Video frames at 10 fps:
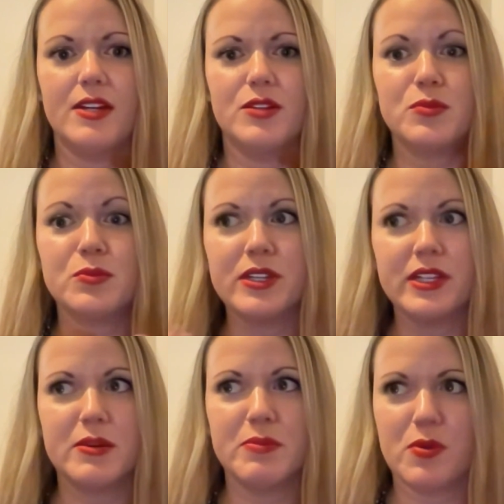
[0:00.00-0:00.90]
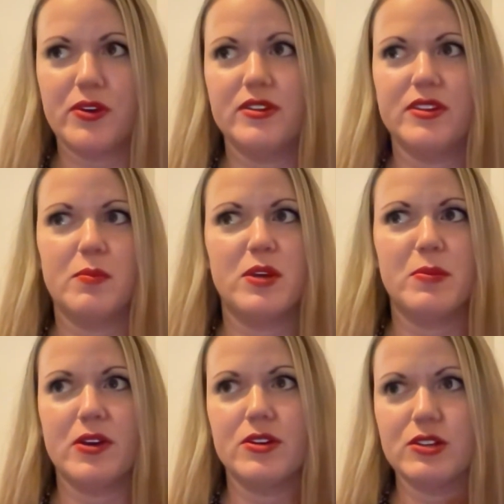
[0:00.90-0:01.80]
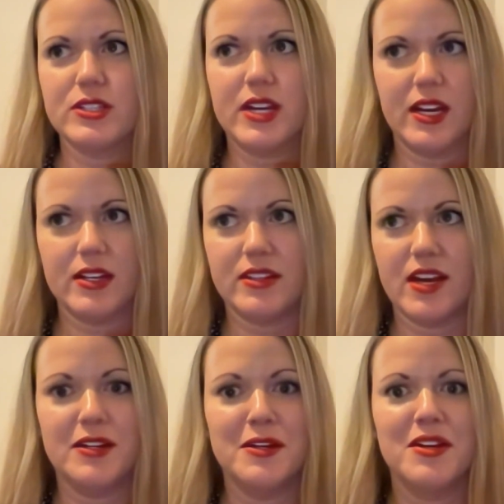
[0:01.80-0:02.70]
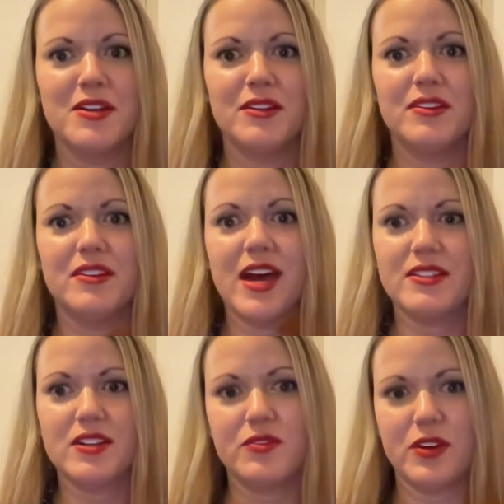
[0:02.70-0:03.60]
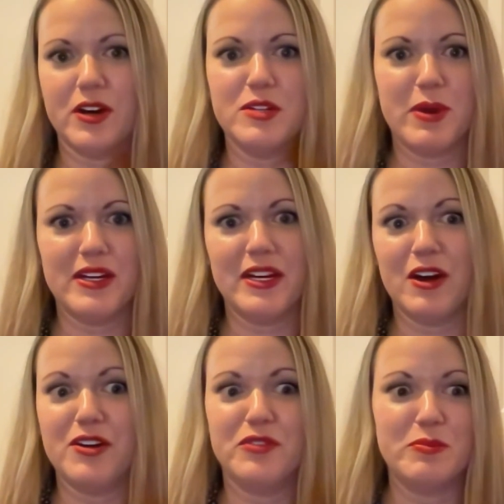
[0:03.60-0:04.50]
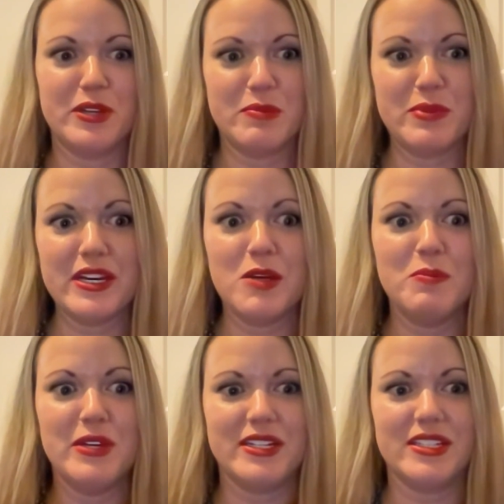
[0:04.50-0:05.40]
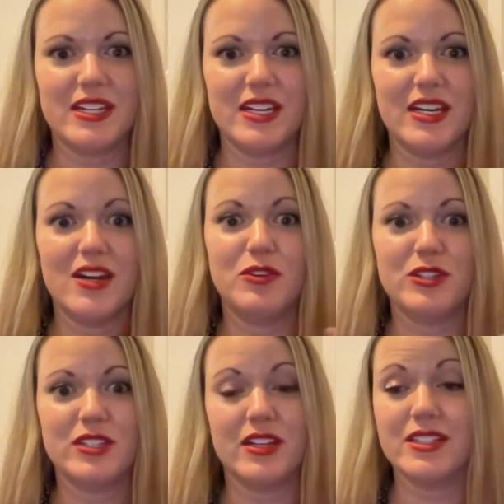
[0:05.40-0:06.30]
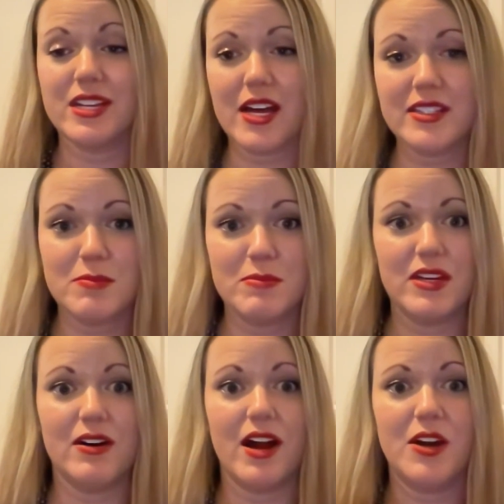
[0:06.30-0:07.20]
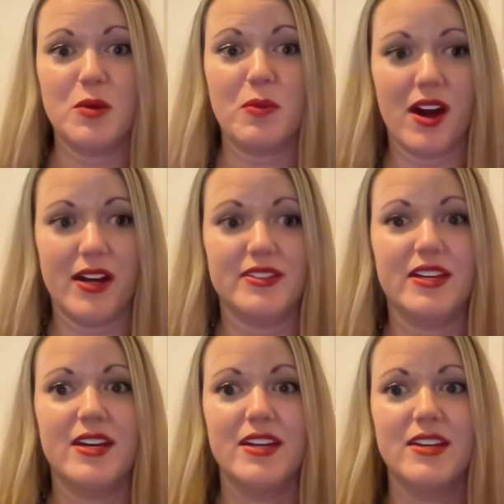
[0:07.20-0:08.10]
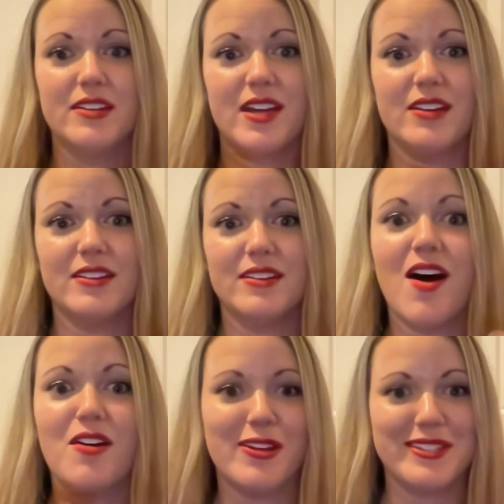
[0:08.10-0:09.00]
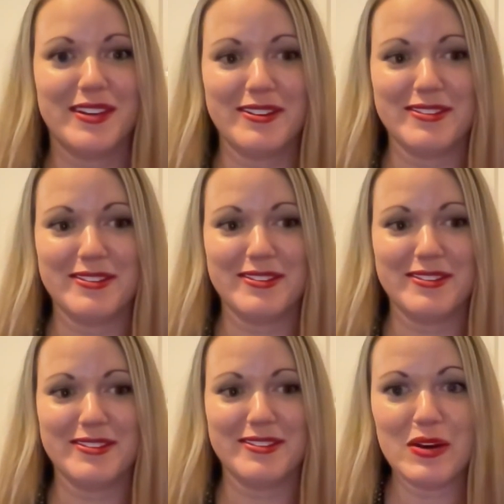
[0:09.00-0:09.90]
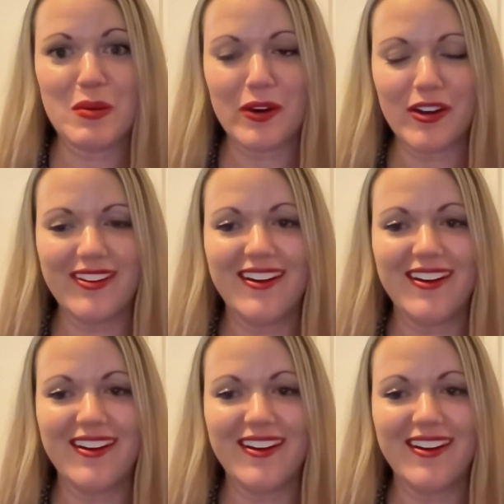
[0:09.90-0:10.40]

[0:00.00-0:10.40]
it's really important that people understand that that's going to vary depending on if you're B2B, B2C, if you're selling to SMB or enterprise, that mm-hmm. not all sales are created equal.